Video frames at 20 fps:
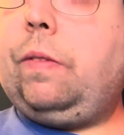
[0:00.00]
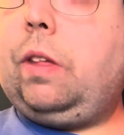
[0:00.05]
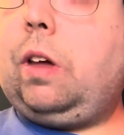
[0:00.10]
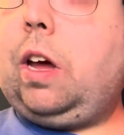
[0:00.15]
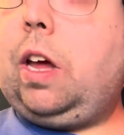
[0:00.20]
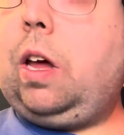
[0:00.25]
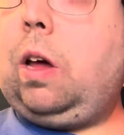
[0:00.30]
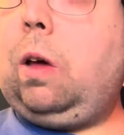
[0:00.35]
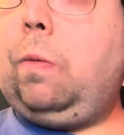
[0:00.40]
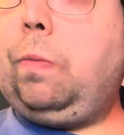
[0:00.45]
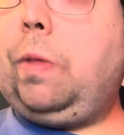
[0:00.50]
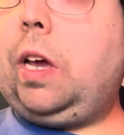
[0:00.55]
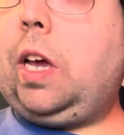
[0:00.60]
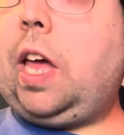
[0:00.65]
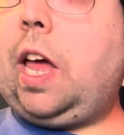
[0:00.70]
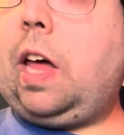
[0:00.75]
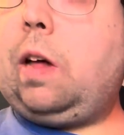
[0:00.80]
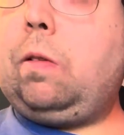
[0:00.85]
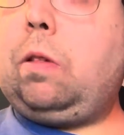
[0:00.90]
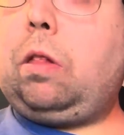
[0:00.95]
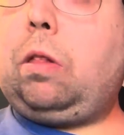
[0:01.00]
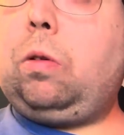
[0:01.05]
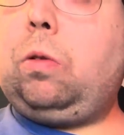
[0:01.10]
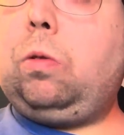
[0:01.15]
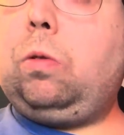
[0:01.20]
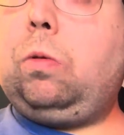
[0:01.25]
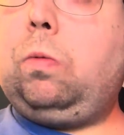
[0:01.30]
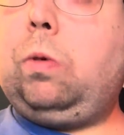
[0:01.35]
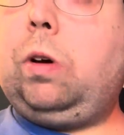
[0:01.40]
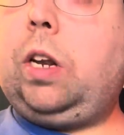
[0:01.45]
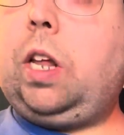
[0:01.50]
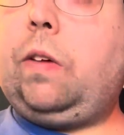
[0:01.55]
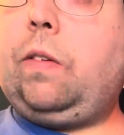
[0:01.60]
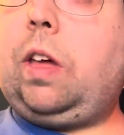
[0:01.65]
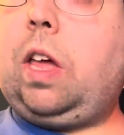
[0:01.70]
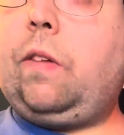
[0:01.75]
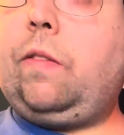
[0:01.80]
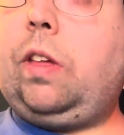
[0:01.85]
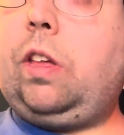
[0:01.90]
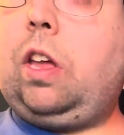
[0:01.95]
I hope the council would have
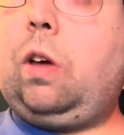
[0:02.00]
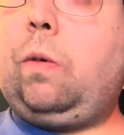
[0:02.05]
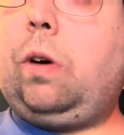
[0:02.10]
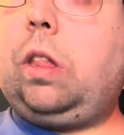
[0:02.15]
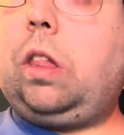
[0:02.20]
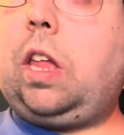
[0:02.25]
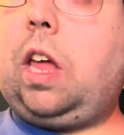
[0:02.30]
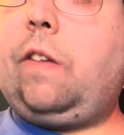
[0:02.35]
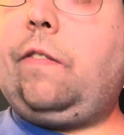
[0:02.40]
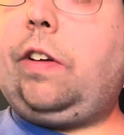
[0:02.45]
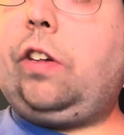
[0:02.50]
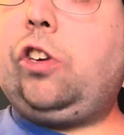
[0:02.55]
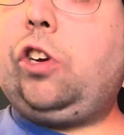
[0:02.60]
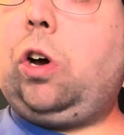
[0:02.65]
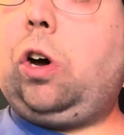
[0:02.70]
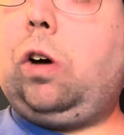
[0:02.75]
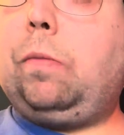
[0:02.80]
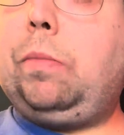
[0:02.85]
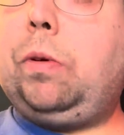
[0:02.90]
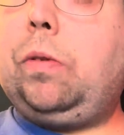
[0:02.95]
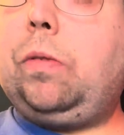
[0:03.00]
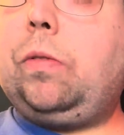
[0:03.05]
given you a safer job.